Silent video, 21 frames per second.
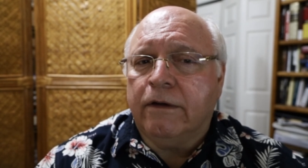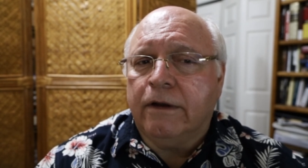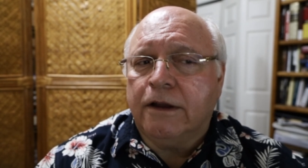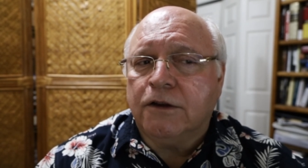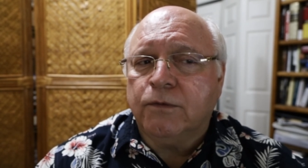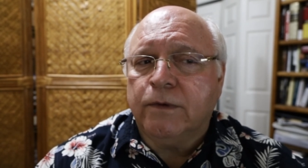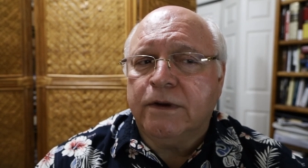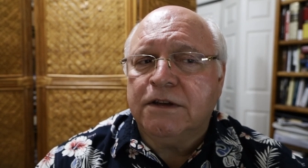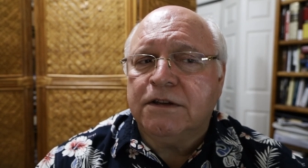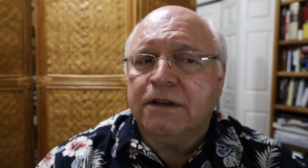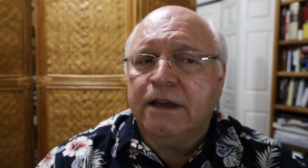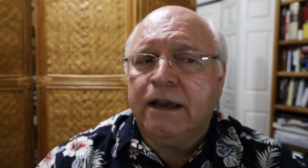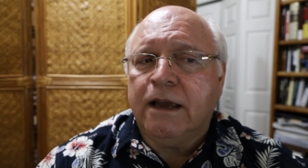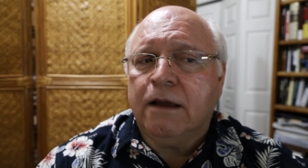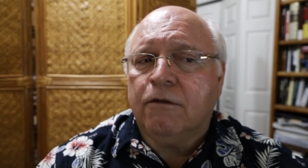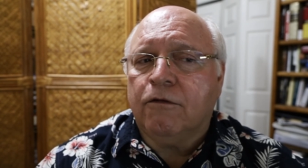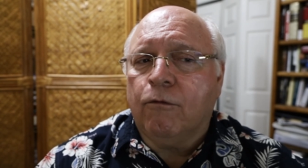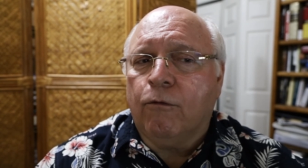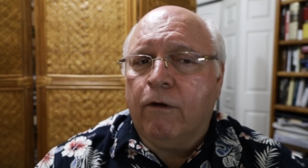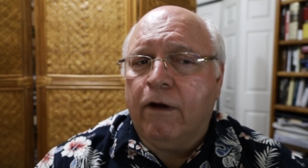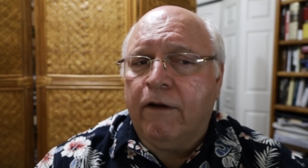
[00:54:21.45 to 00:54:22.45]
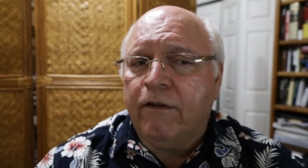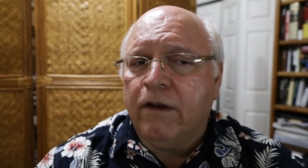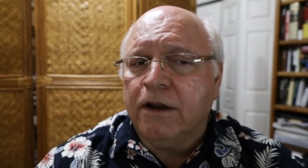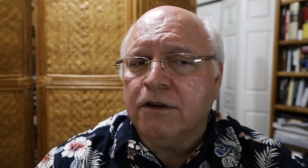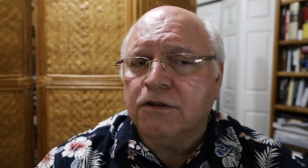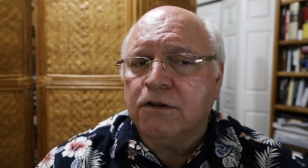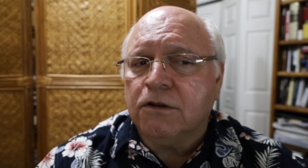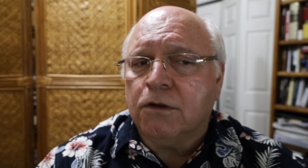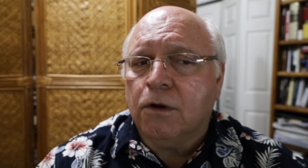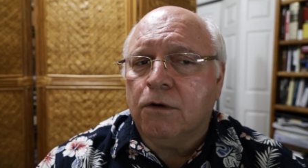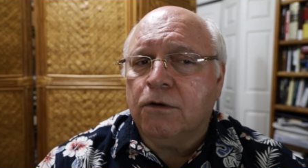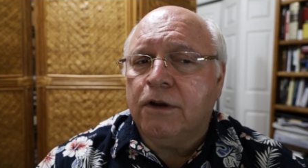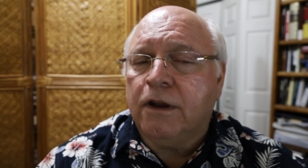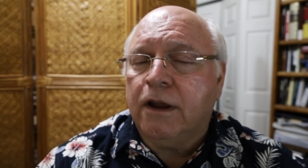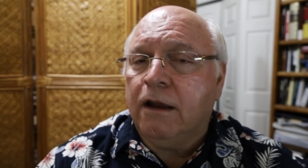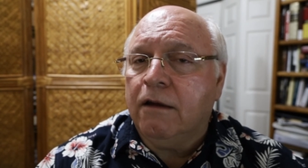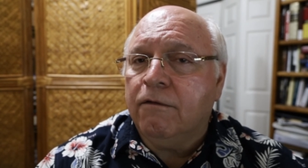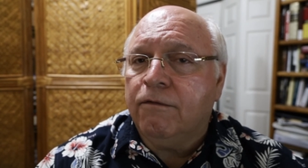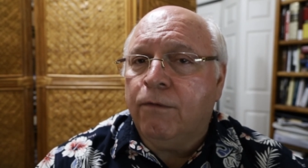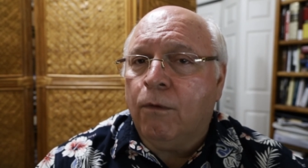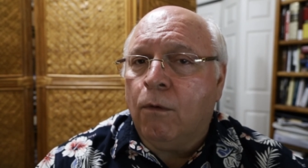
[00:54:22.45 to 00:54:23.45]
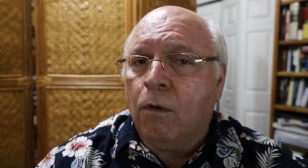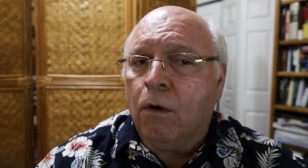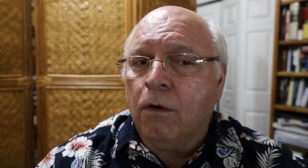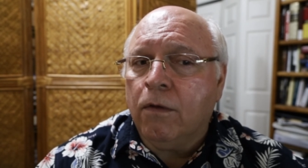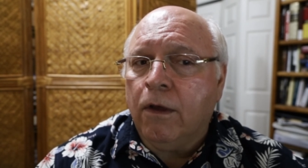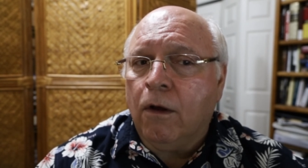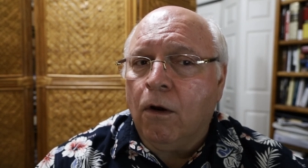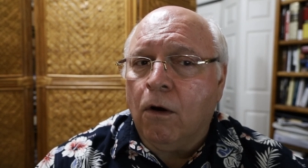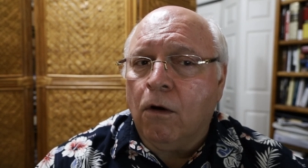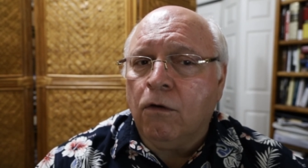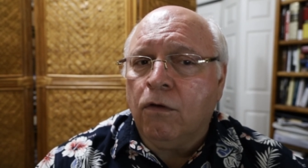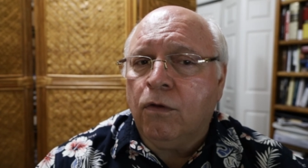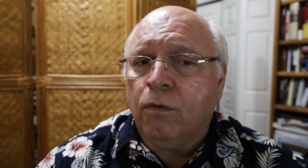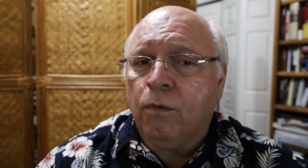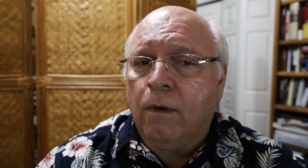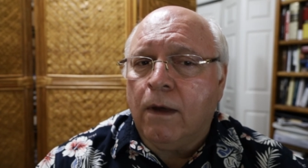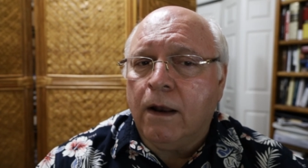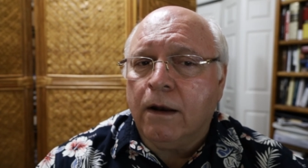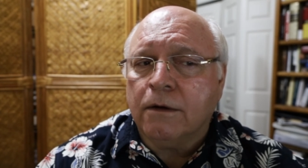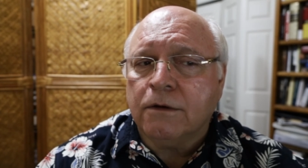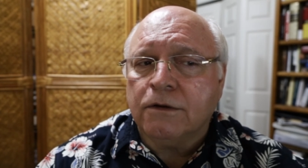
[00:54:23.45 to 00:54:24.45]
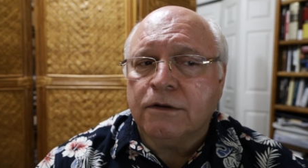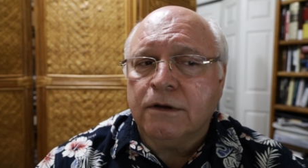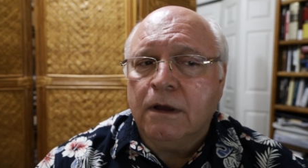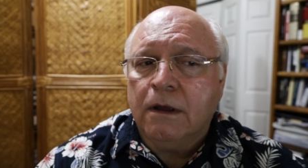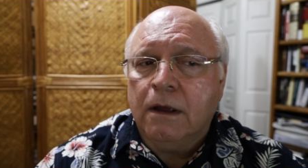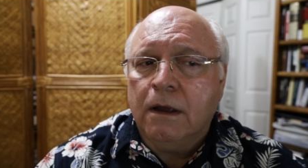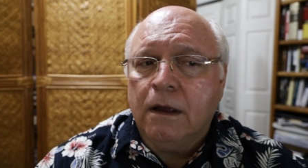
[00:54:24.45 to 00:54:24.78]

And as we see in Revelation 13:4, the earth dwellers